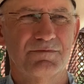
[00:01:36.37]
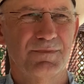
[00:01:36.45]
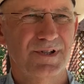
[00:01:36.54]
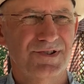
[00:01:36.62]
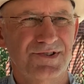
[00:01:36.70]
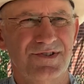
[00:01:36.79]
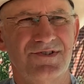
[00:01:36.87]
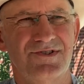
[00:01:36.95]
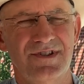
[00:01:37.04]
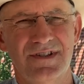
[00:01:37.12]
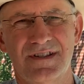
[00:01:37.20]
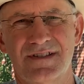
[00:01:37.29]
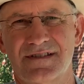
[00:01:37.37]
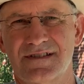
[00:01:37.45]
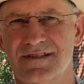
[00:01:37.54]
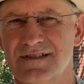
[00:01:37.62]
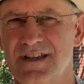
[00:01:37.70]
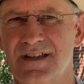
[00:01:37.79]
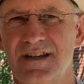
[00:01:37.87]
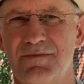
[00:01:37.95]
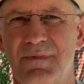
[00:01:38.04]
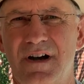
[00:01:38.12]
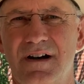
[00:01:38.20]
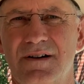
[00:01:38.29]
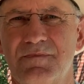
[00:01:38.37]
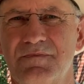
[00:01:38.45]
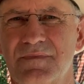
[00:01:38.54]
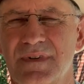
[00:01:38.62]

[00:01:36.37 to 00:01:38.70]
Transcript: Buster Jiggs and Sandy Bob